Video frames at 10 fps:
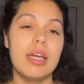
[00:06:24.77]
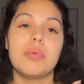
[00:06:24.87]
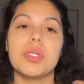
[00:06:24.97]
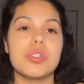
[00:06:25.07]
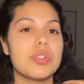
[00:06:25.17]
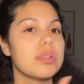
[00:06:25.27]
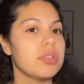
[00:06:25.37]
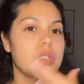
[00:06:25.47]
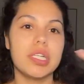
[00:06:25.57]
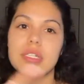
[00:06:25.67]
which
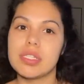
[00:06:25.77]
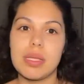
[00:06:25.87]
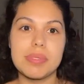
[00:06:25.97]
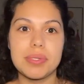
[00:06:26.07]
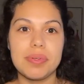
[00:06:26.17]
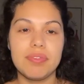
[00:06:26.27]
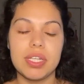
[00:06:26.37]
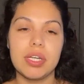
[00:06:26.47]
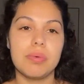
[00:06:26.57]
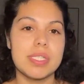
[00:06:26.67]
you'll hear in a subsequent
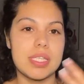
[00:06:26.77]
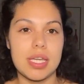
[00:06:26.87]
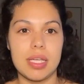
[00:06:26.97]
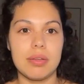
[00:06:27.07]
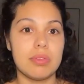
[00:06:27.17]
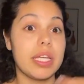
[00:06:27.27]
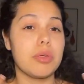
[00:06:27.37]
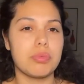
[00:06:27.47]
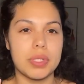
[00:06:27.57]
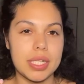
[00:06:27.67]
video once I
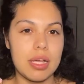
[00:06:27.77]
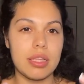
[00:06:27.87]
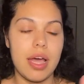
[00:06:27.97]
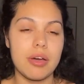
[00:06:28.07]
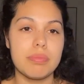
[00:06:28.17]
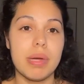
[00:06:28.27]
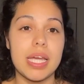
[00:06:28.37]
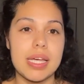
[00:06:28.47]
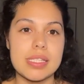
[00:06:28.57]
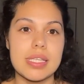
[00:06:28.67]
like read out loud
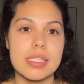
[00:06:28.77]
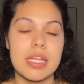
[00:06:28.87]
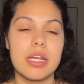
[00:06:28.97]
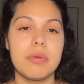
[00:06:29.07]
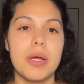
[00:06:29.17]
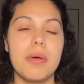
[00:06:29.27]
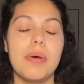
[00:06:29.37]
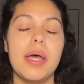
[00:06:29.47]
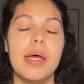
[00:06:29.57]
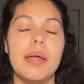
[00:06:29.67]
my essays that I wrote.
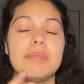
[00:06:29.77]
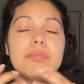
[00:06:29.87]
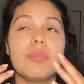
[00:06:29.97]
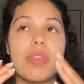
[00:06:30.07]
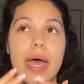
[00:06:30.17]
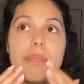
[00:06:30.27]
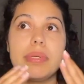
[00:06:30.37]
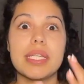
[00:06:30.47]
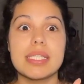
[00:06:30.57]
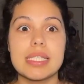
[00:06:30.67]
That
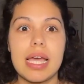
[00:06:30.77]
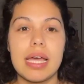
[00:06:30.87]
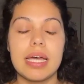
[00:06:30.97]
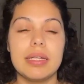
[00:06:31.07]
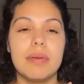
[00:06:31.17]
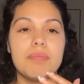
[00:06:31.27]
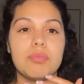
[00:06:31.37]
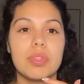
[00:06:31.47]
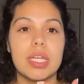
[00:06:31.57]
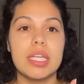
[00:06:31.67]
being said,
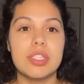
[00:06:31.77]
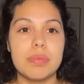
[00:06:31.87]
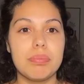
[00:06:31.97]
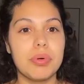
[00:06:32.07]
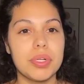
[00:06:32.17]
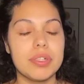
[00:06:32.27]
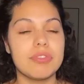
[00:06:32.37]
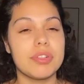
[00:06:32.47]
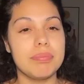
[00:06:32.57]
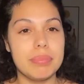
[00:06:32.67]
it's
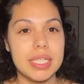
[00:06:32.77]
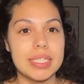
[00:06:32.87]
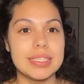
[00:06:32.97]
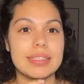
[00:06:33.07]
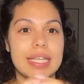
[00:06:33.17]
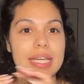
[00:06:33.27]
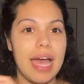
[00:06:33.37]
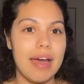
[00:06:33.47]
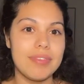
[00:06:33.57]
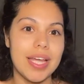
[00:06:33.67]
important for me to like
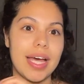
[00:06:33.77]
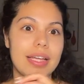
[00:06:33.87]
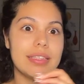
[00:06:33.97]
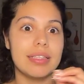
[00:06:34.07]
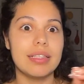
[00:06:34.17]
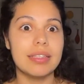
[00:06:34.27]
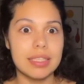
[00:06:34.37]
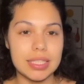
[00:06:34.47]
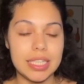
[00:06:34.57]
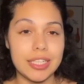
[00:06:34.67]
have that
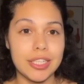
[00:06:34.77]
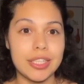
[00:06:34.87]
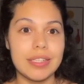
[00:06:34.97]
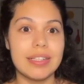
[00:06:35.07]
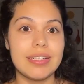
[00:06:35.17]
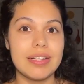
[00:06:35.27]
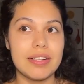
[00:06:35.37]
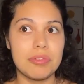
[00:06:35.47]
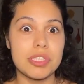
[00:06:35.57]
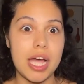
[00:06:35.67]
linear
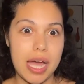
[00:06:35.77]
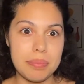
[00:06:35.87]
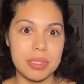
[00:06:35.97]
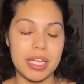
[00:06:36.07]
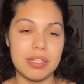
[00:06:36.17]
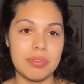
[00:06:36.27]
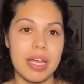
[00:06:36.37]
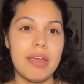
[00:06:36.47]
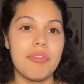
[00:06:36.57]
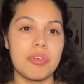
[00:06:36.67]
timeline,
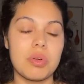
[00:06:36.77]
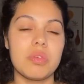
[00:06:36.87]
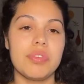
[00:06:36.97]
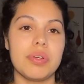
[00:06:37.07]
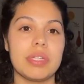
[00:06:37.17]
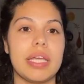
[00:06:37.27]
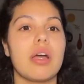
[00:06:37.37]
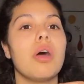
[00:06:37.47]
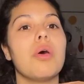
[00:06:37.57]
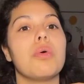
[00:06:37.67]
right, for a reviewer. Like,
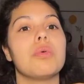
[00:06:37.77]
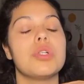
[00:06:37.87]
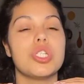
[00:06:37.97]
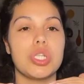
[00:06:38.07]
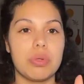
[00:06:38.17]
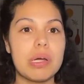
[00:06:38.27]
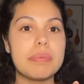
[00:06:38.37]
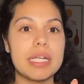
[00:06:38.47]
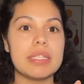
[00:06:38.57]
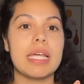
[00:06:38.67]
oh, she grew
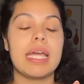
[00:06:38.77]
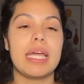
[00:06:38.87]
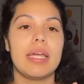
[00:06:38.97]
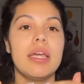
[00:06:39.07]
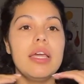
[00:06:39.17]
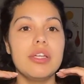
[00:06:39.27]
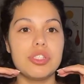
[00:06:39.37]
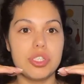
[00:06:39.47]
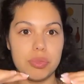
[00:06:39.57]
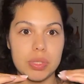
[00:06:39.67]
up in LA,
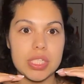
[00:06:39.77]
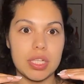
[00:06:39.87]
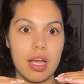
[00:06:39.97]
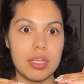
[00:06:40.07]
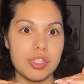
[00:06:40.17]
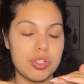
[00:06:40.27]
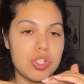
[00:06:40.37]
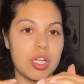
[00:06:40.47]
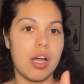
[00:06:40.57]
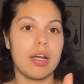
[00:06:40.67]
she went to college in
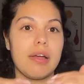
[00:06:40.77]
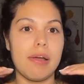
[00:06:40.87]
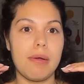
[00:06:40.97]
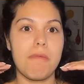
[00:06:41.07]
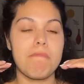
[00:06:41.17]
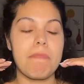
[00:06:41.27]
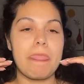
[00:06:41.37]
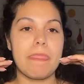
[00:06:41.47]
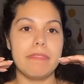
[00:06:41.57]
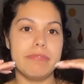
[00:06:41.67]
Chicago,
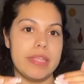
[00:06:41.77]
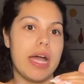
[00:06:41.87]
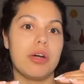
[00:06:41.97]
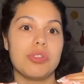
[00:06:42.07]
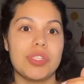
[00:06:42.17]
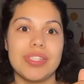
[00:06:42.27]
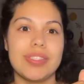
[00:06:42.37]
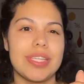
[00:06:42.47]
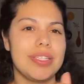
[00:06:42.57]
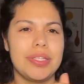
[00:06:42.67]
now
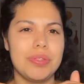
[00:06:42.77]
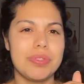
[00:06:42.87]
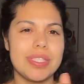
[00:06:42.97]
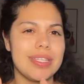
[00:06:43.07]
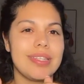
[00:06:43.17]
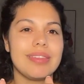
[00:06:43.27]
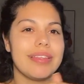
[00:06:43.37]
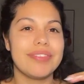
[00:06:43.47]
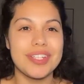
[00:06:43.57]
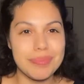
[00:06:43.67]
she's in Houston
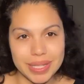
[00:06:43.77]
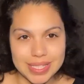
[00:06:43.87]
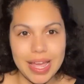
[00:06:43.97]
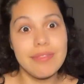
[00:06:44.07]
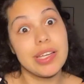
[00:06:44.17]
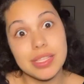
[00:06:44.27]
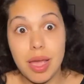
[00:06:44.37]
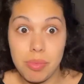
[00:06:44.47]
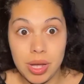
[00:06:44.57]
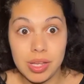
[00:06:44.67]
living her best life, because
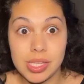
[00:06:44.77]
I was.